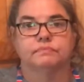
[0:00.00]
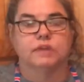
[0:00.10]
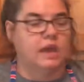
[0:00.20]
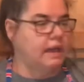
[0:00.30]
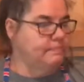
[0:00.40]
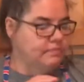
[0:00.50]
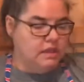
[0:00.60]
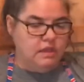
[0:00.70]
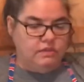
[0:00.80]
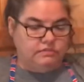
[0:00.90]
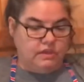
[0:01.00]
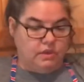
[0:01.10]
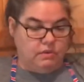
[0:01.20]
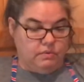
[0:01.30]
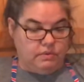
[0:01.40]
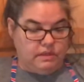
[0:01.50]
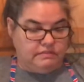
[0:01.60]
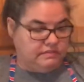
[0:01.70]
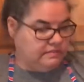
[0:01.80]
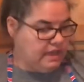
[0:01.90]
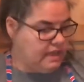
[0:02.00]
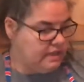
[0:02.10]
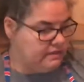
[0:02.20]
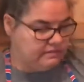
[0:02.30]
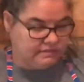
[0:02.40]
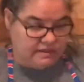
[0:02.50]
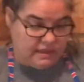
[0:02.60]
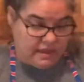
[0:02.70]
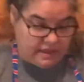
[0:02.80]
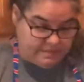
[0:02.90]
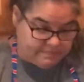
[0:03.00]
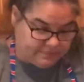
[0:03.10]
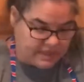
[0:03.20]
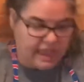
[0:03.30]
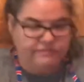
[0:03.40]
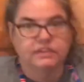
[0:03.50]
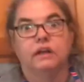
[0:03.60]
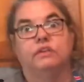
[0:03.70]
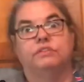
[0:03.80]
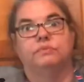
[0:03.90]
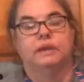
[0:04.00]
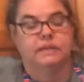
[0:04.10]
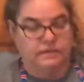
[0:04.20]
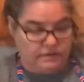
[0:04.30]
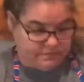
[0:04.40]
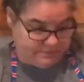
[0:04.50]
Okay? So it says, I have to hold it way down here.